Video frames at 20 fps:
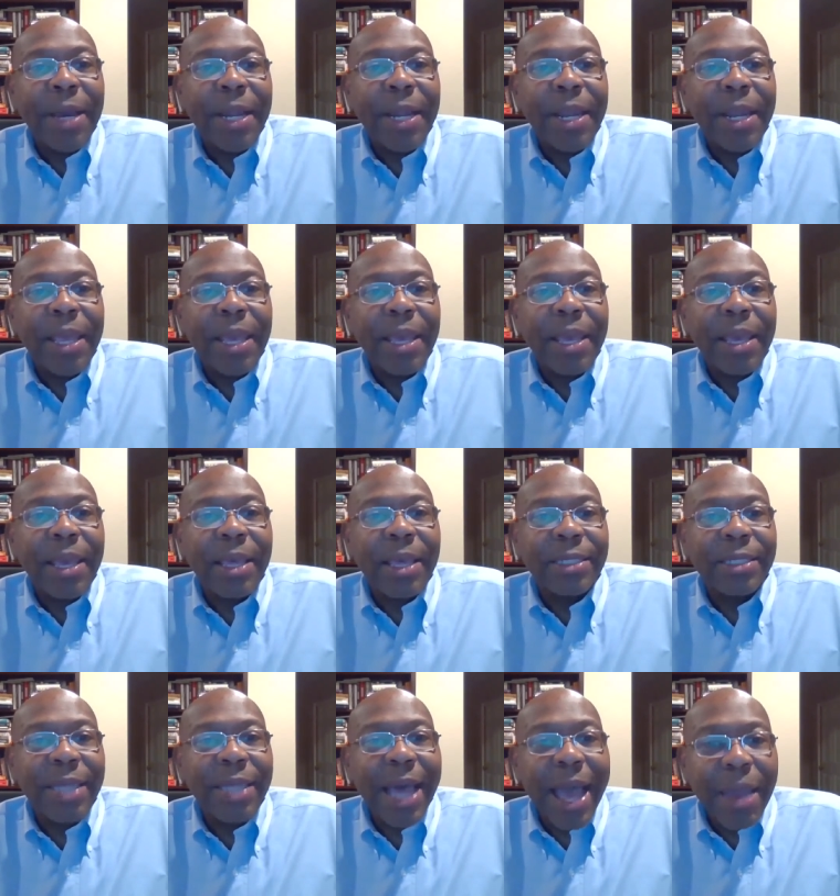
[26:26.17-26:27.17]
But
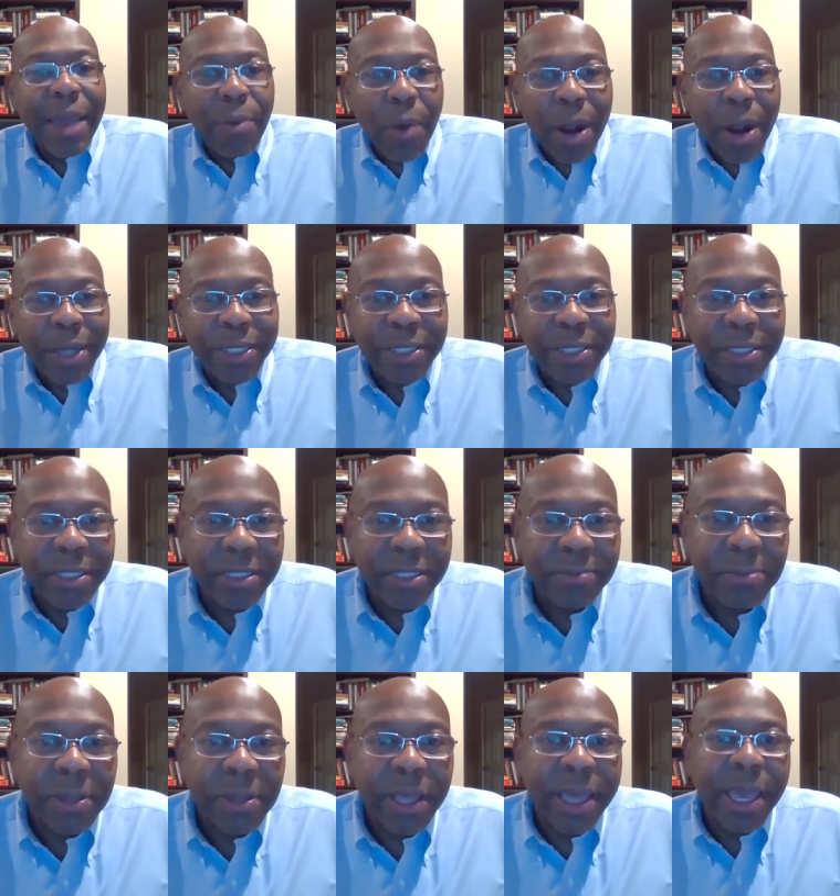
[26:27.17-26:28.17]
as I watched
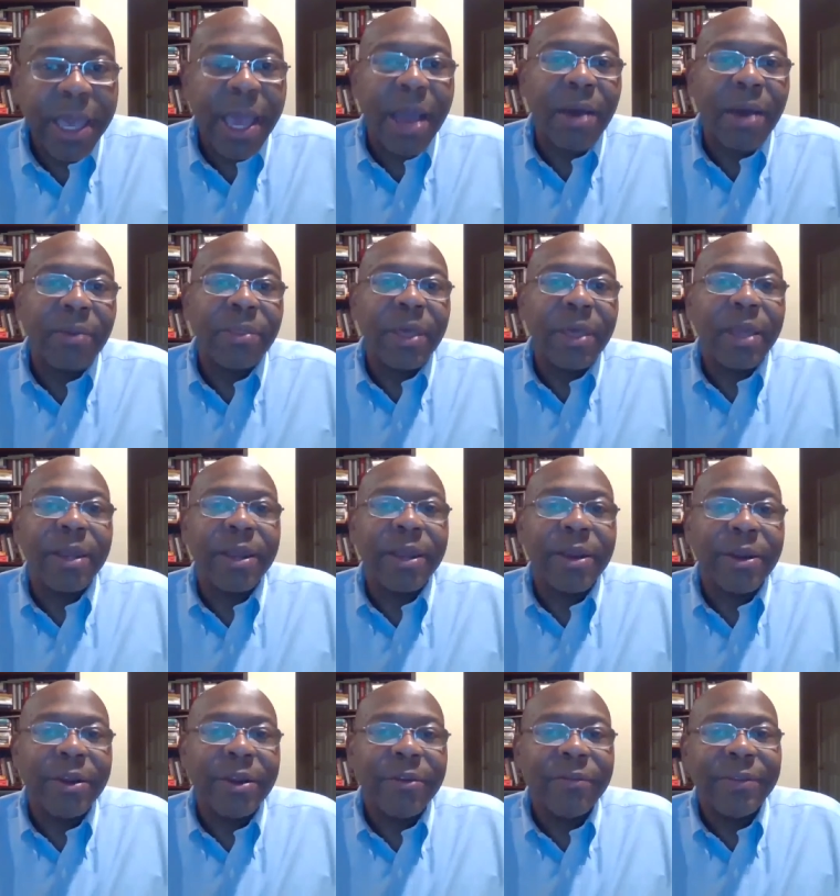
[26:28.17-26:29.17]
this play out, that
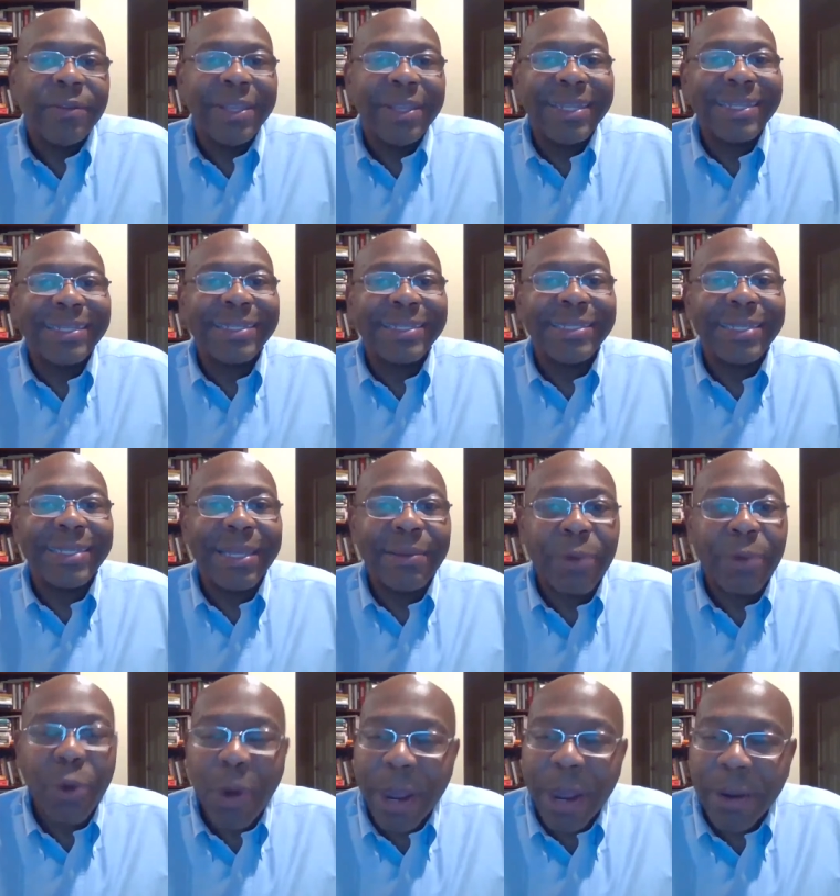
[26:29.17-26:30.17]
narrative didn't
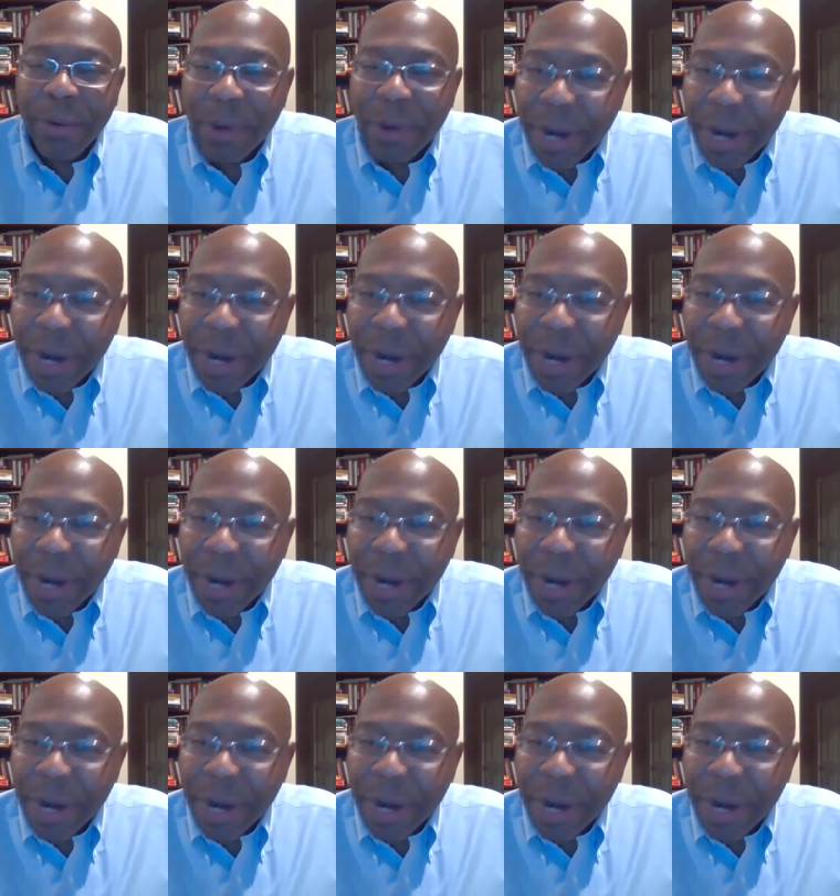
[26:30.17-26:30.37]
seem quite